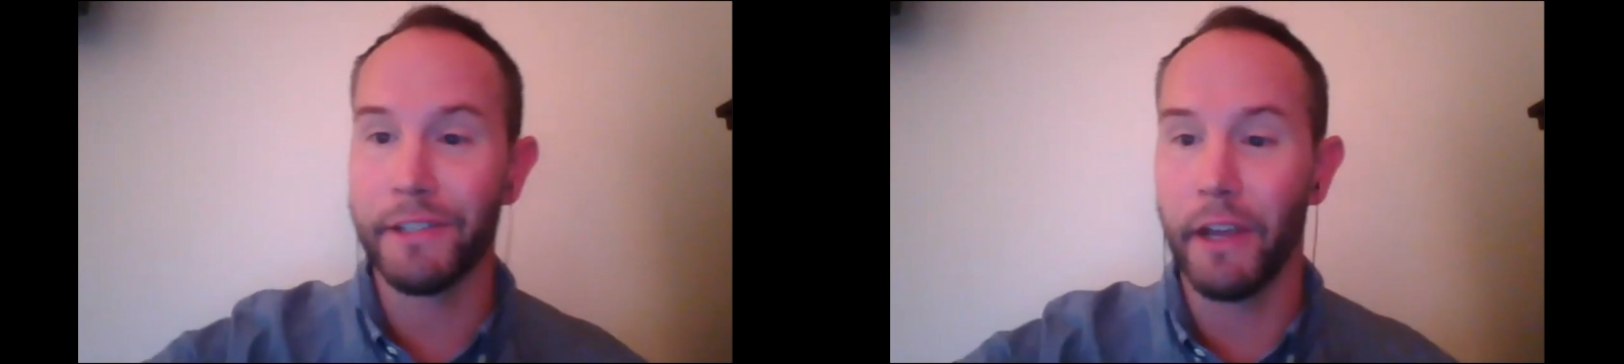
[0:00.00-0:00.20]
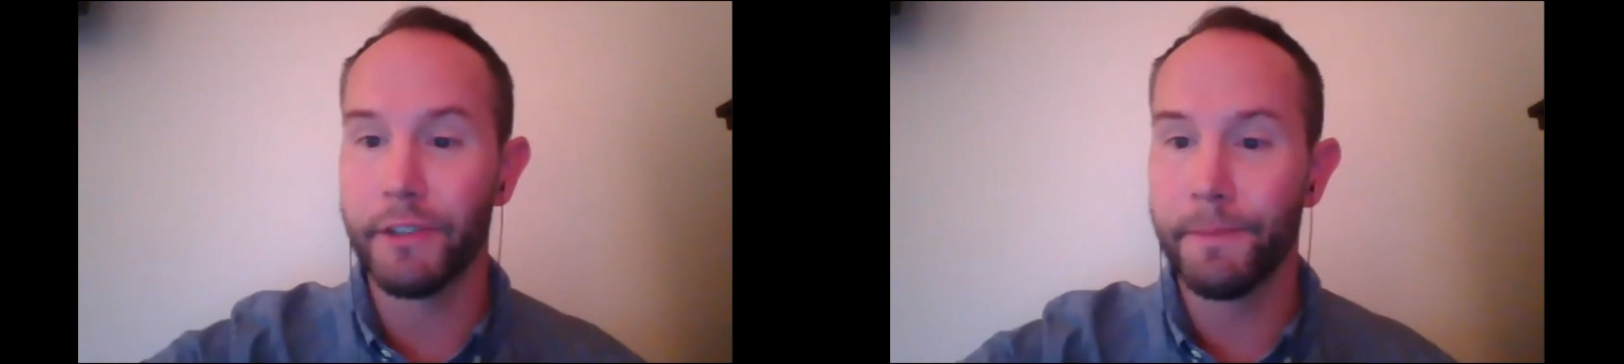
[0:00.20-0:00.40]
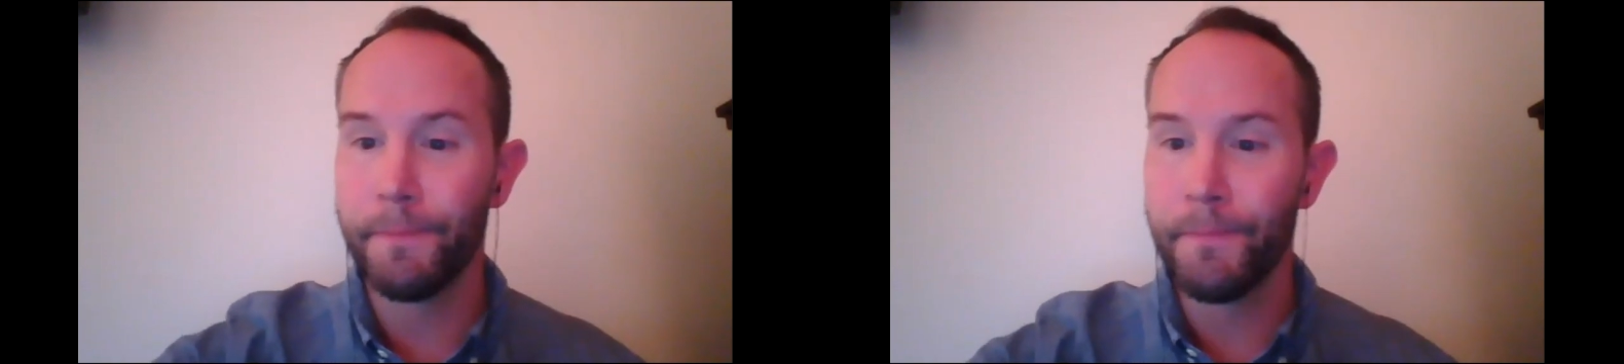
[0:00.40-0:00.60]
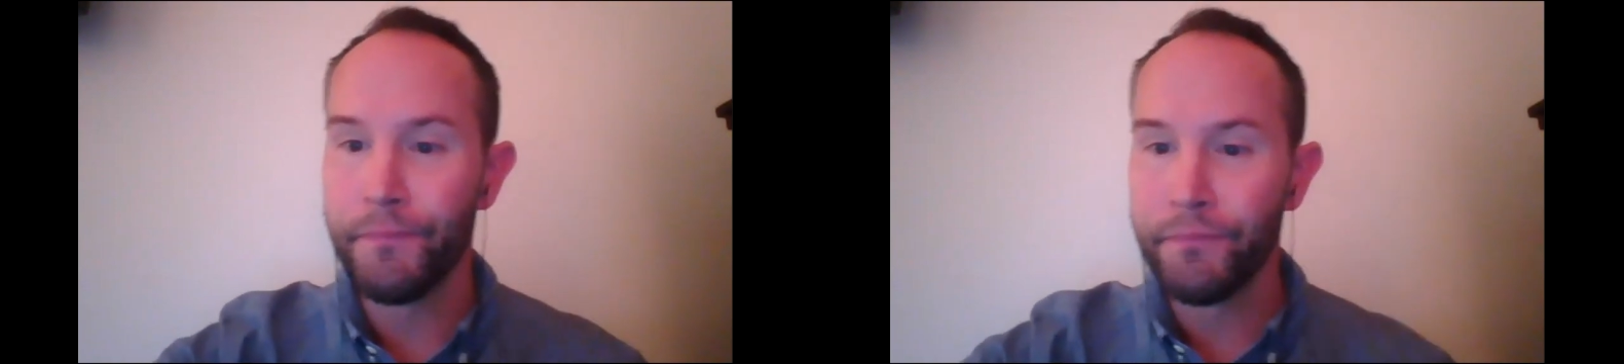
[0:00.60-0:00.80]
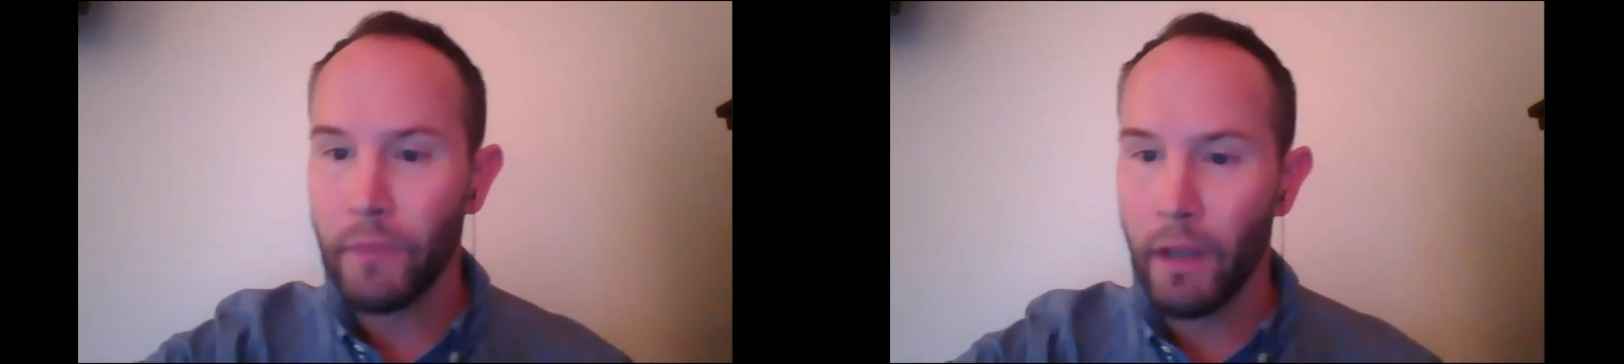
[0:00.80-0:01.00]
sense.
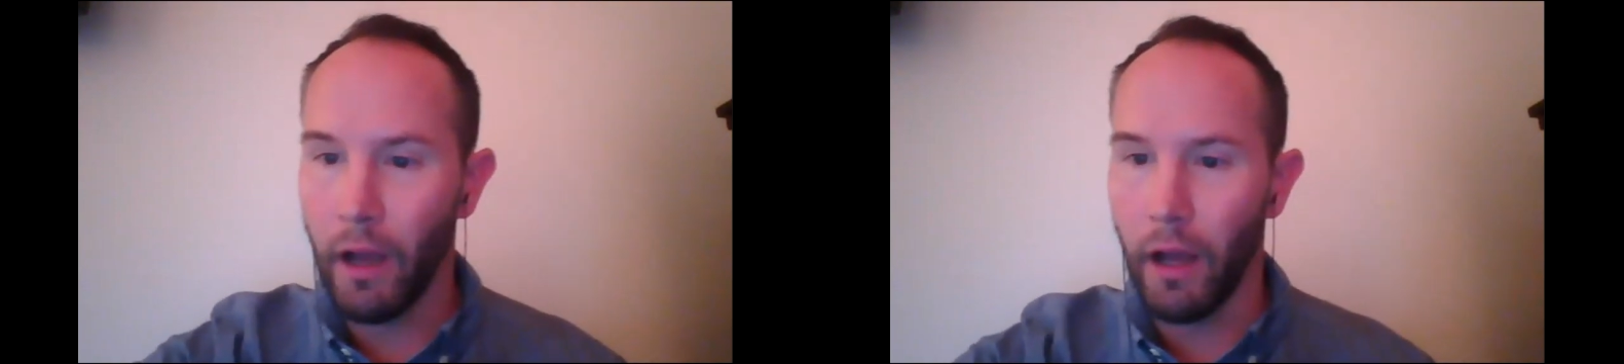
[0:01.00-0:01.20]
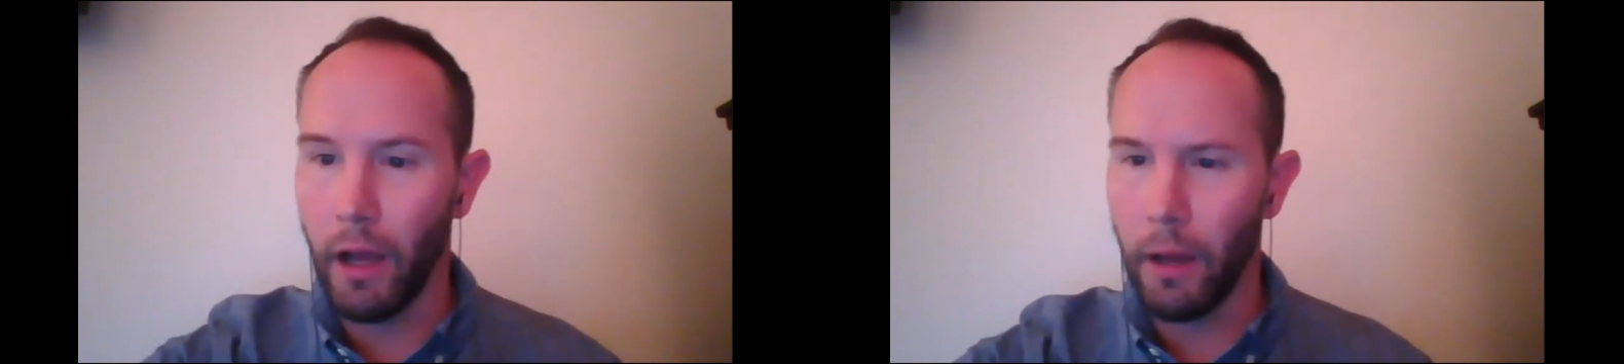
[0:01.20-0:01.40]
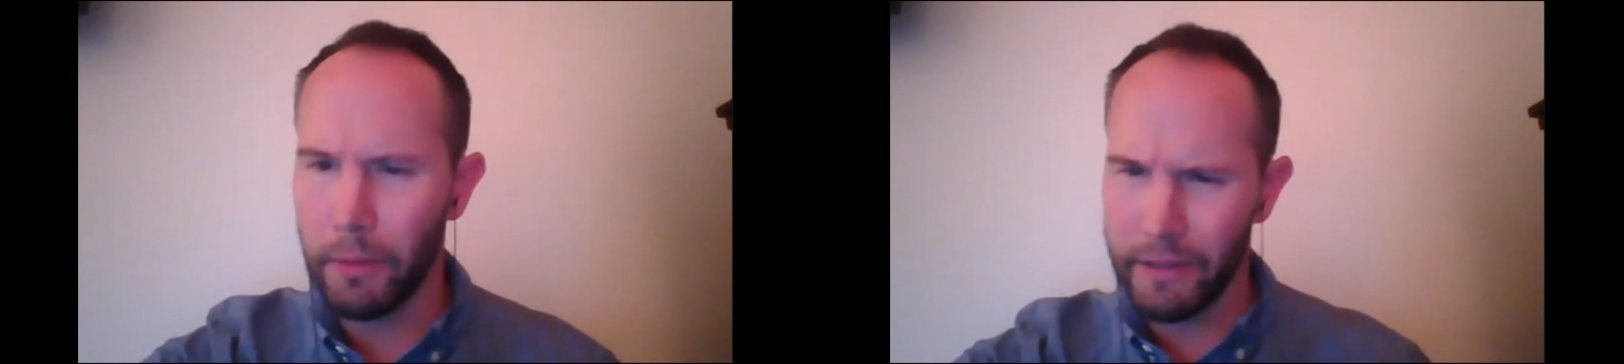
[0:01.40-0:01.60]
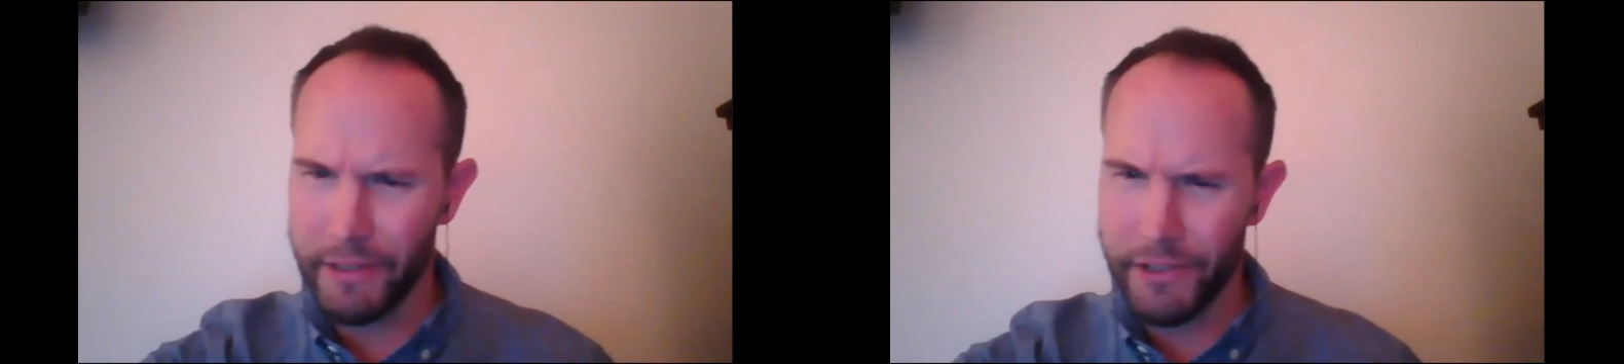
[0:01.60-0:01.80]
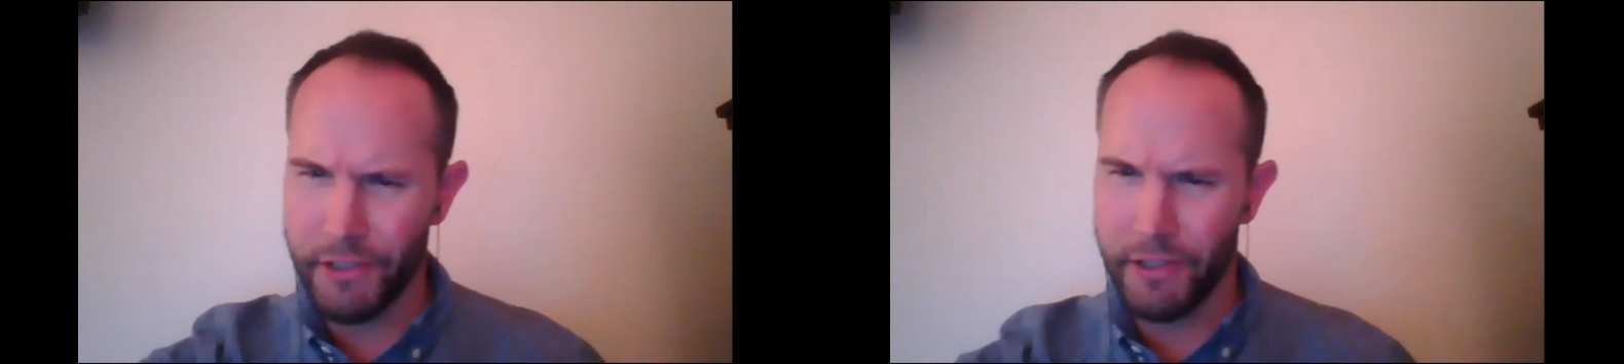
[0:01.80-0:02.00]
Um,
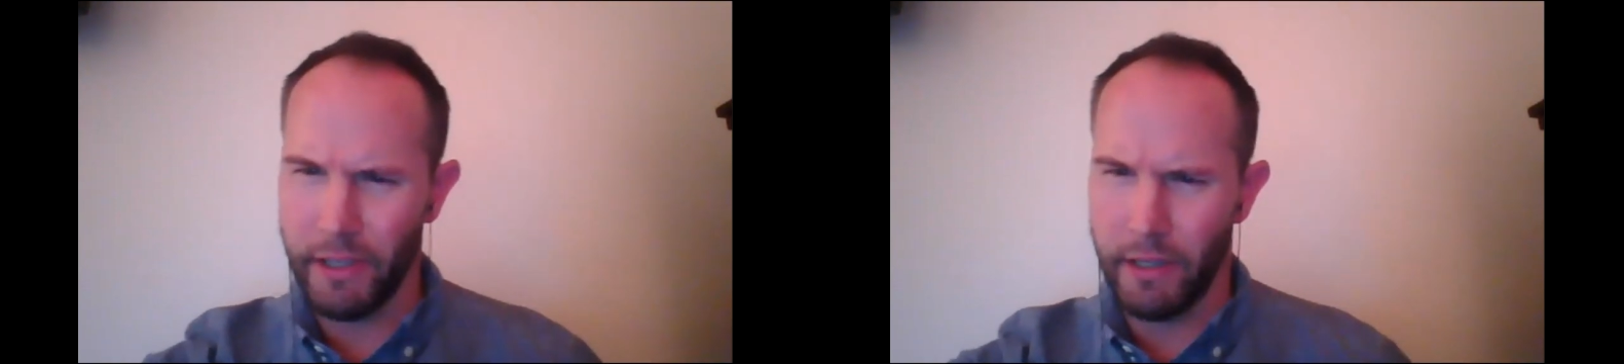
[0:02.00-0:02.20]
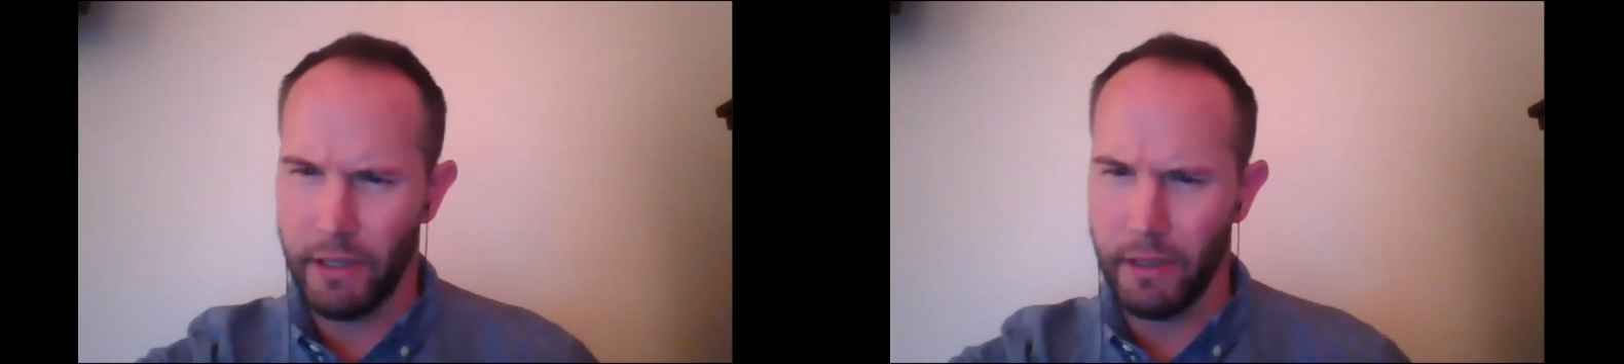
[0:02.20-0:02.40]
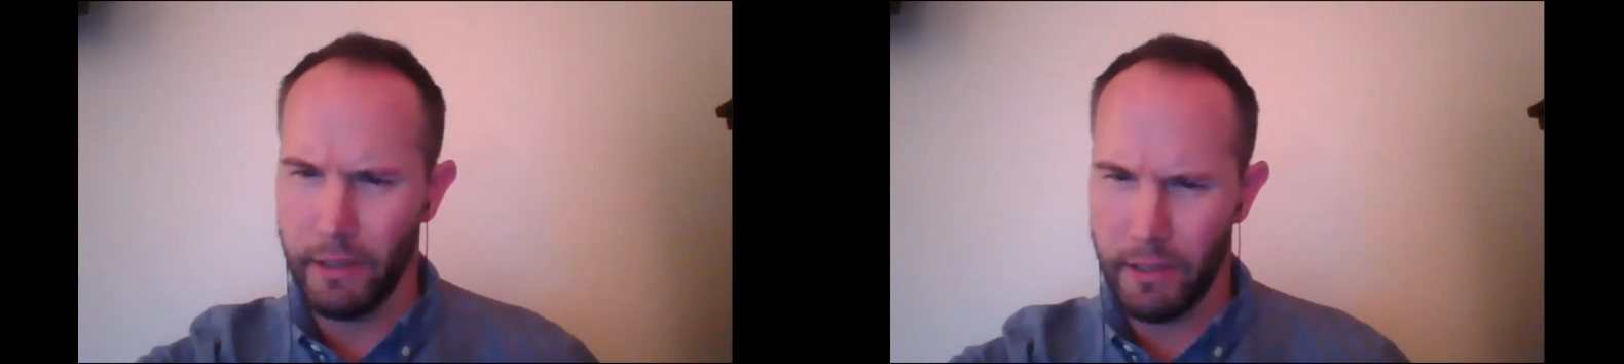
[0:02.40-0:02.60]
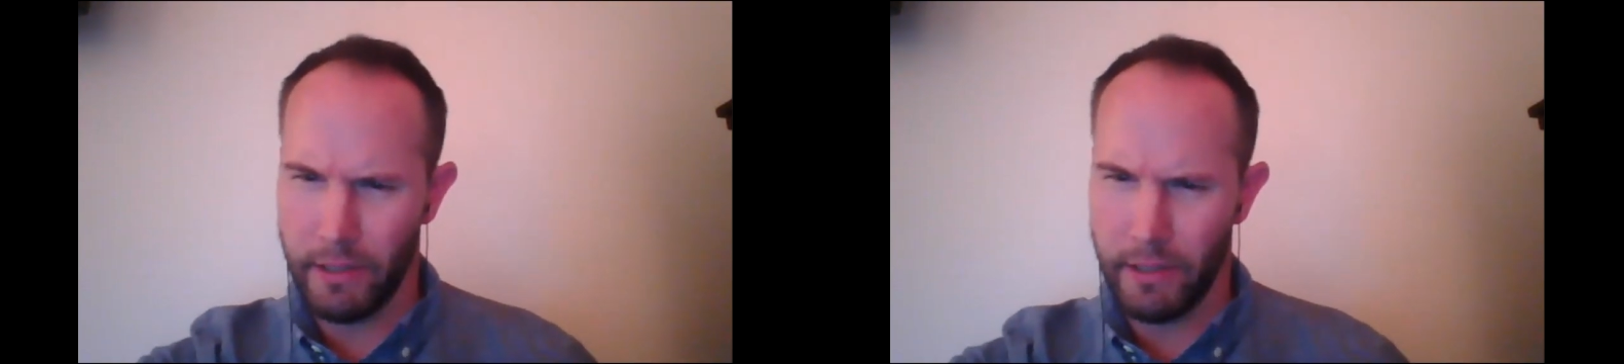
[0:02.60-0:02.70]
let's see.